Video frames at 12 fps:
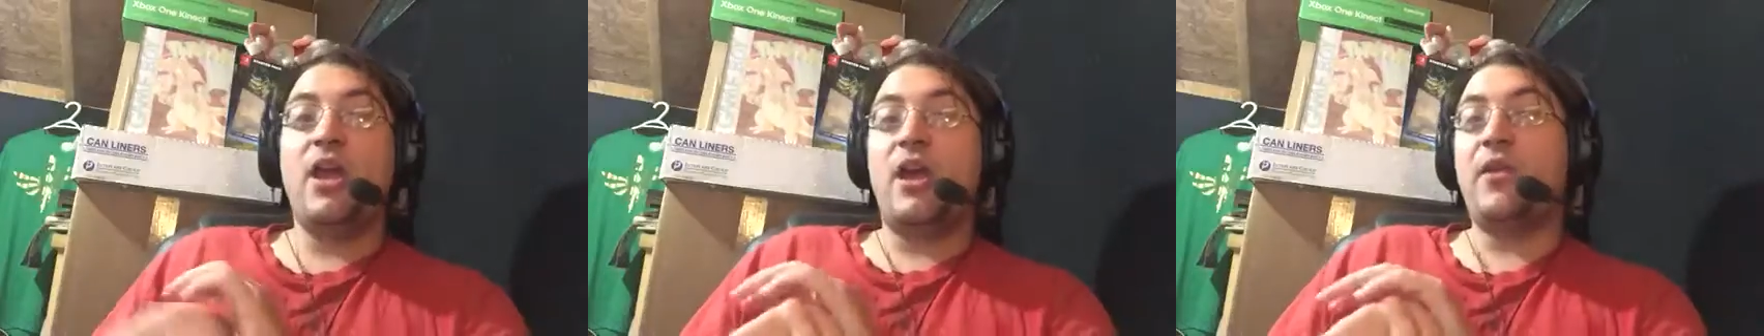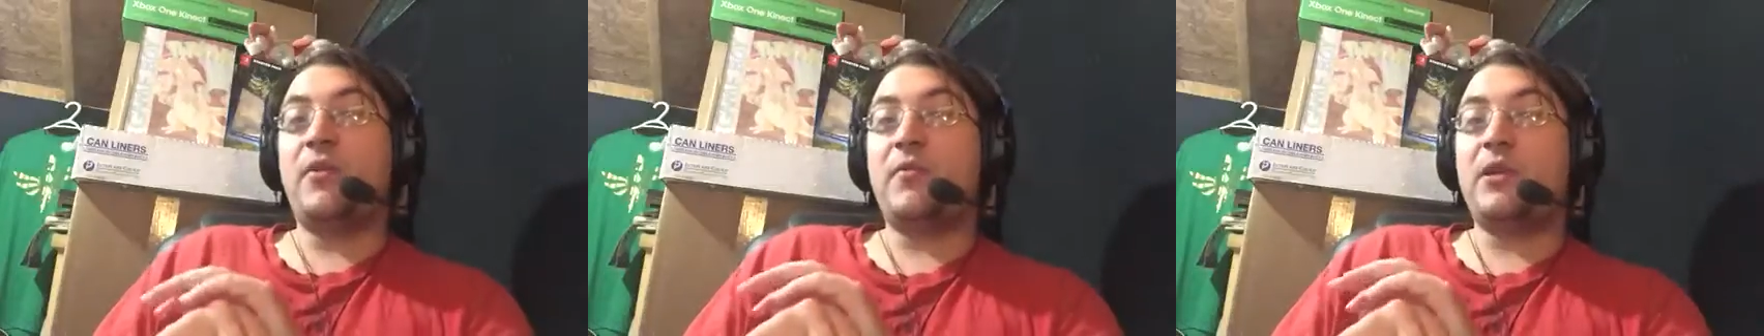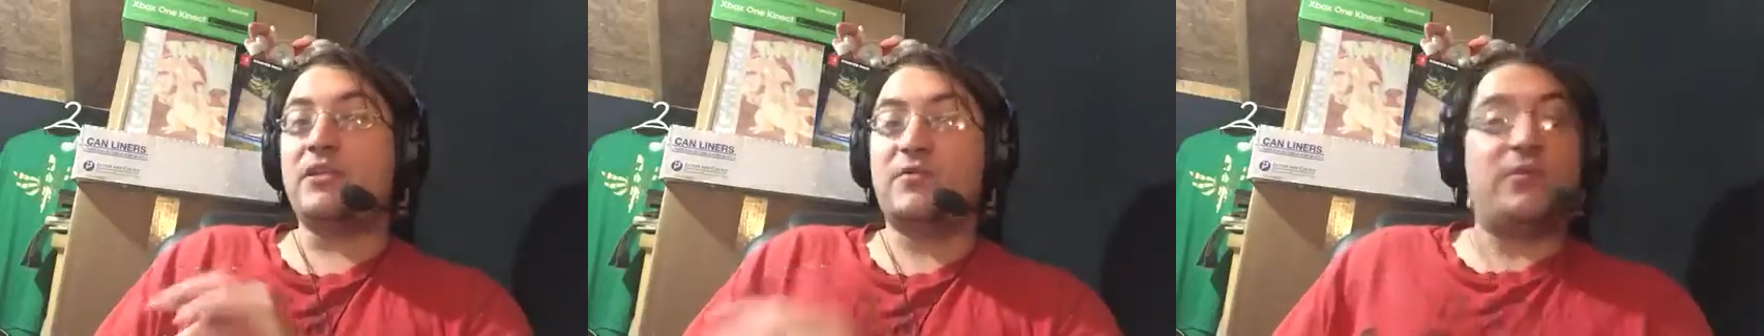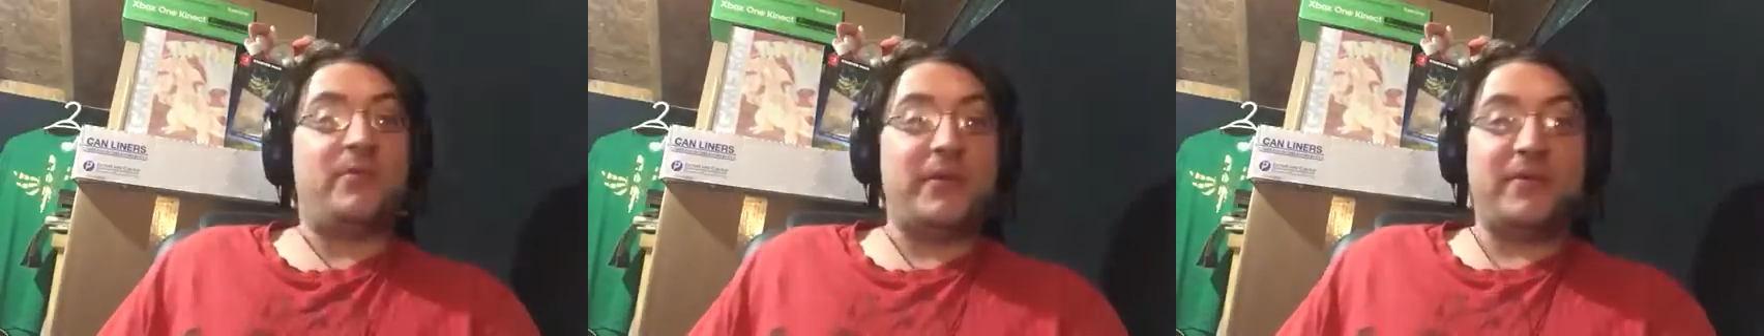Otherwise, you
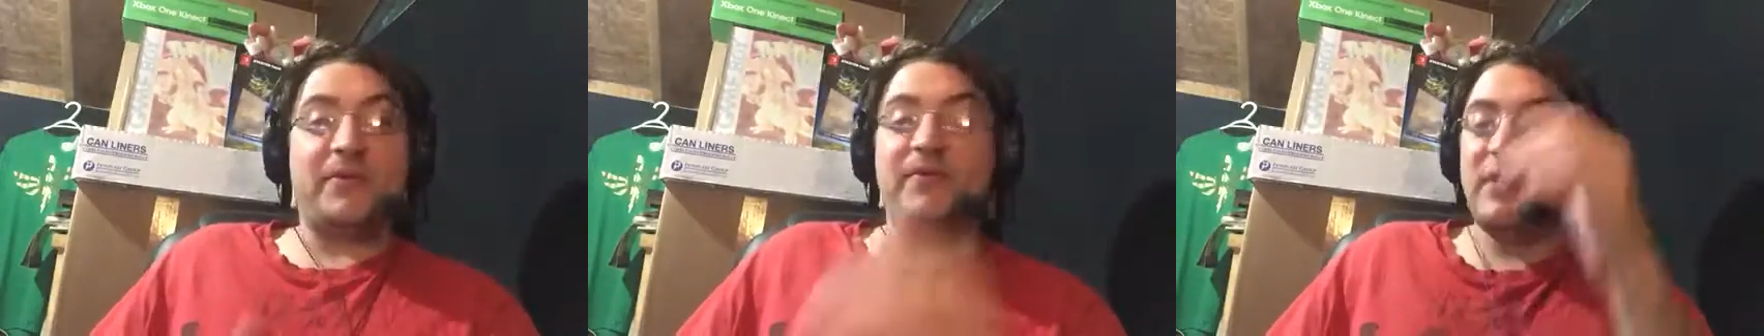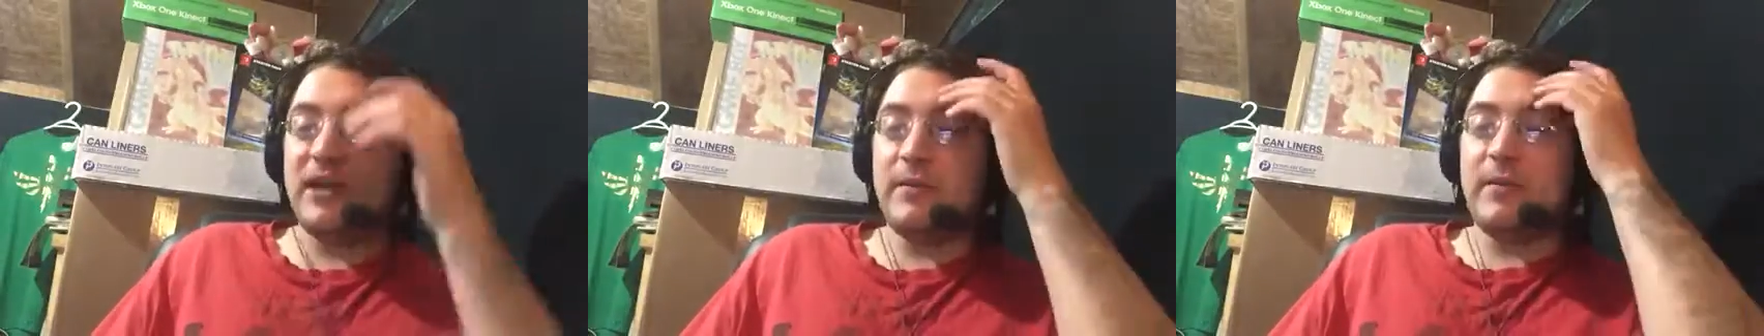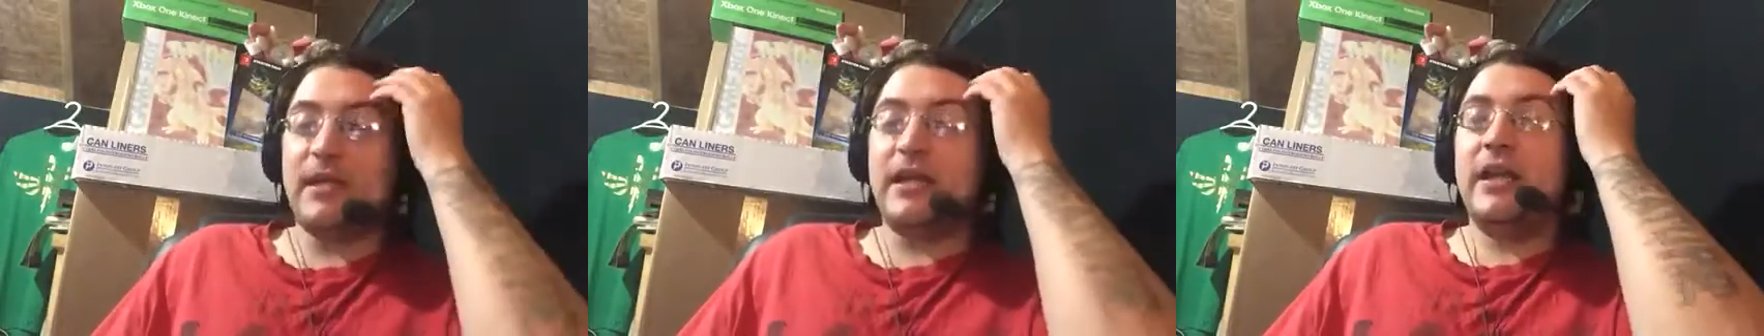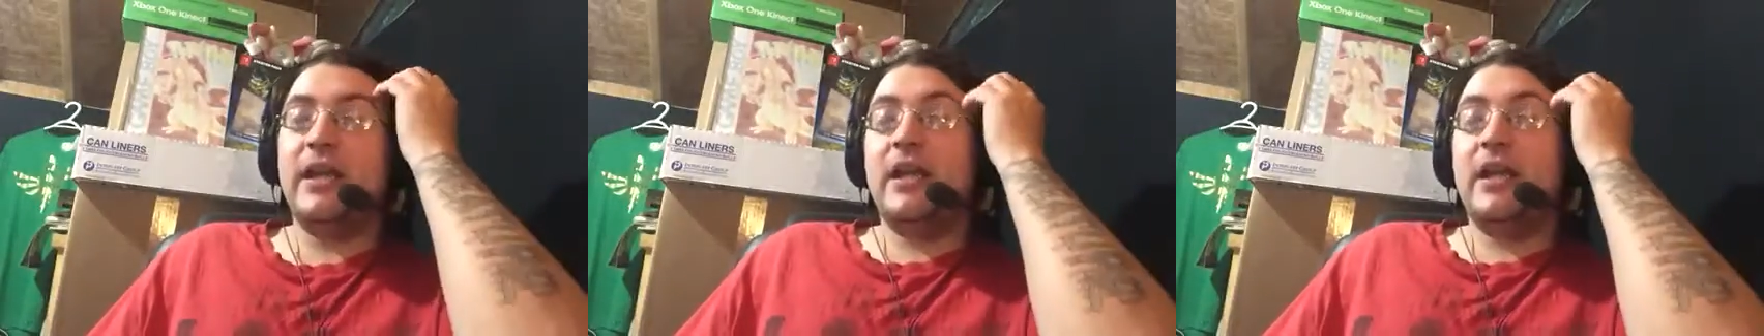won't be able to find me,